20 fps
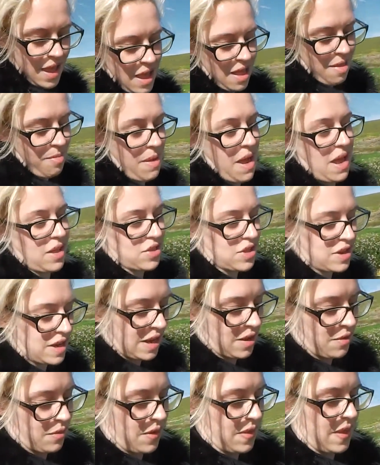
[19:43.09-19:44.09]

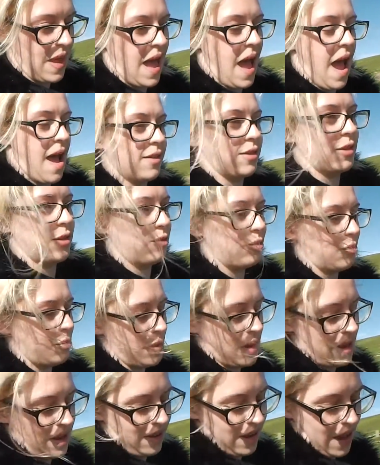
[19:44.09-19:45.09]
imagining what the houses would
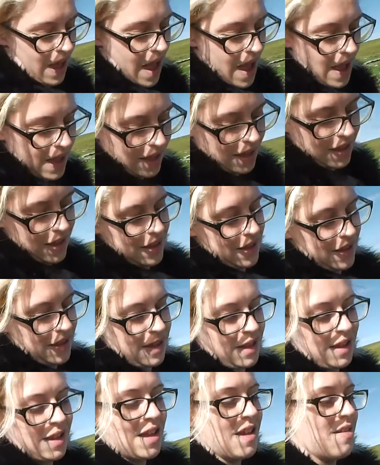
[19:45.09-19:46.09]
be like,
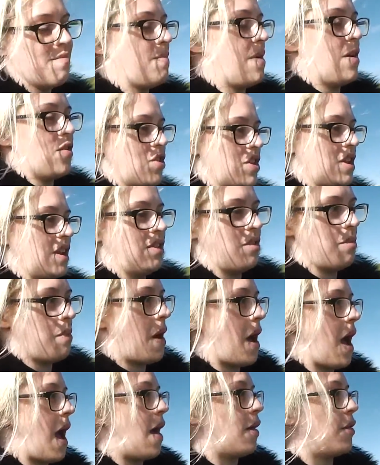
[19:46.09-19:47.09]
imagining the
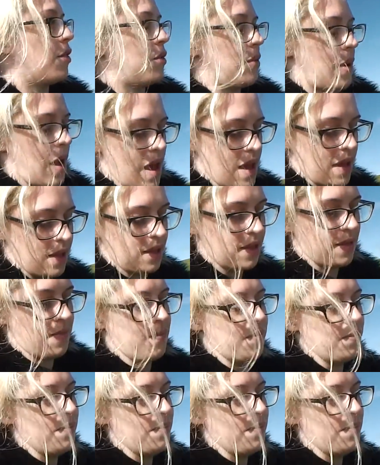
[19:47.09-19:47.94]
pathways.